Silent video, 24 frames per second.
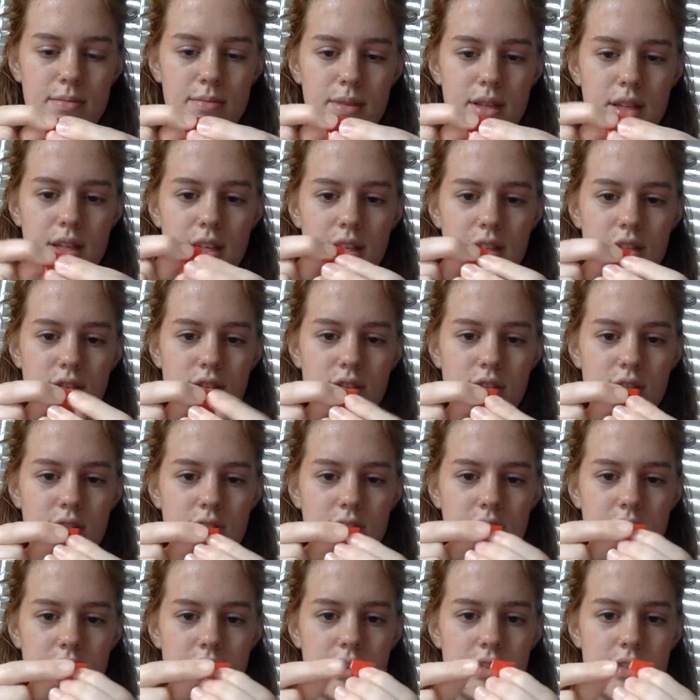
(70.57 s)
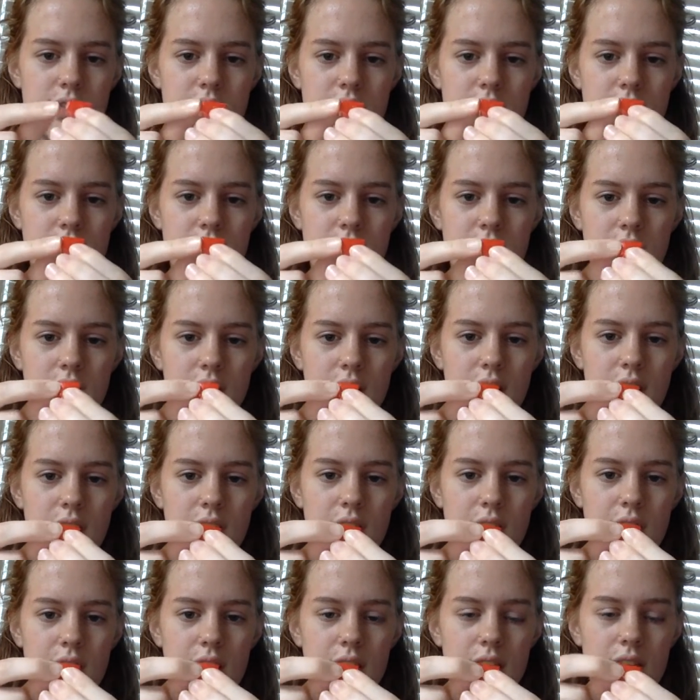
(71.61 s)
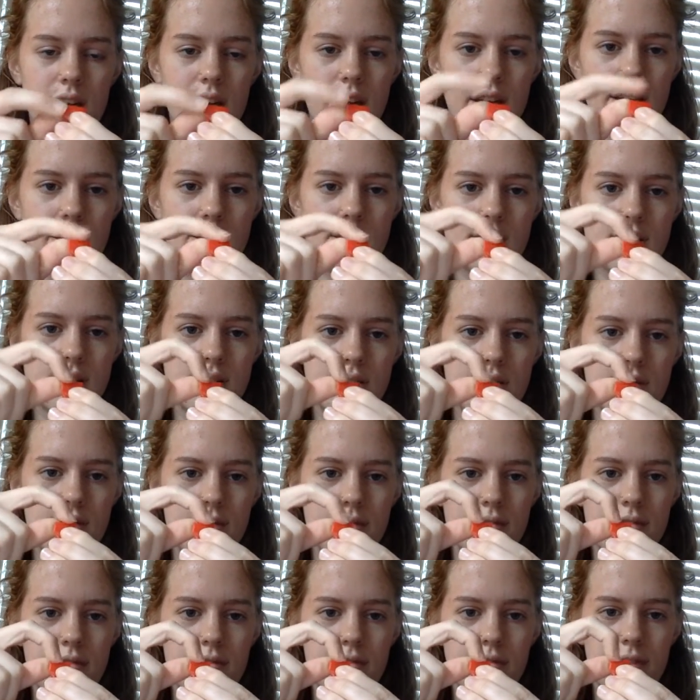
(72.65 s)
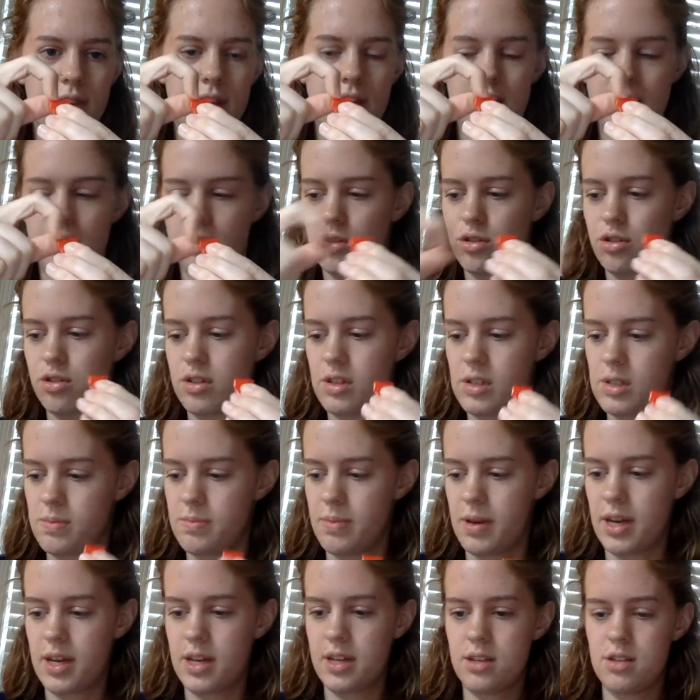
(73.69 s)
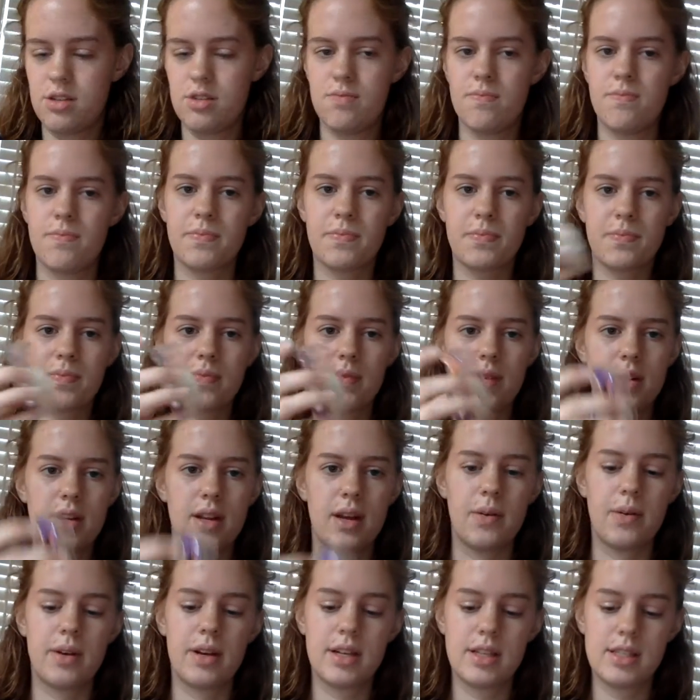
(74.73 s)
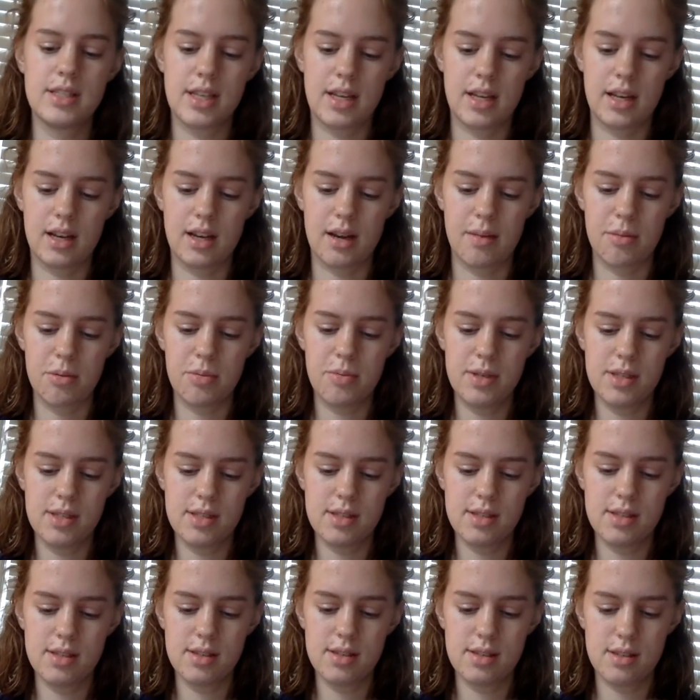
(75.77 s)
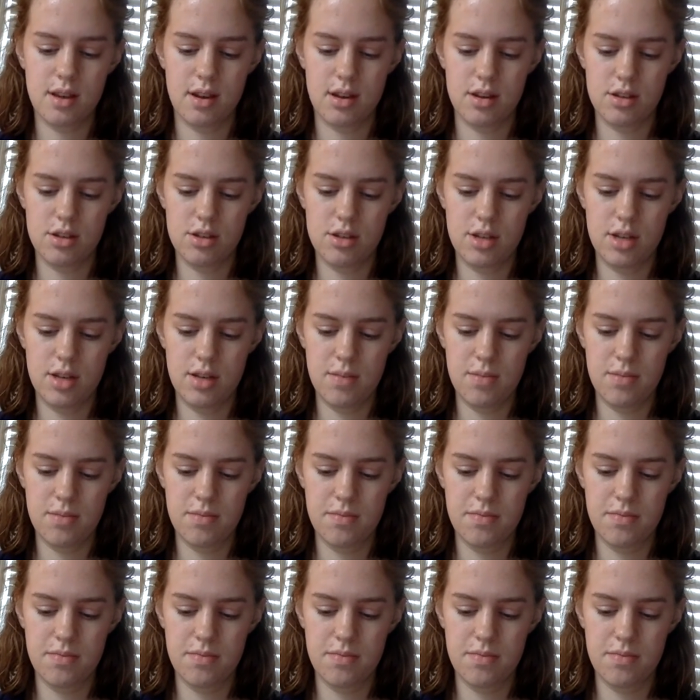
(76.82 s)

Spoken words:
making sure that there's a nice flat and crisp edge. Now we're going to take a couple pieces of scotch tape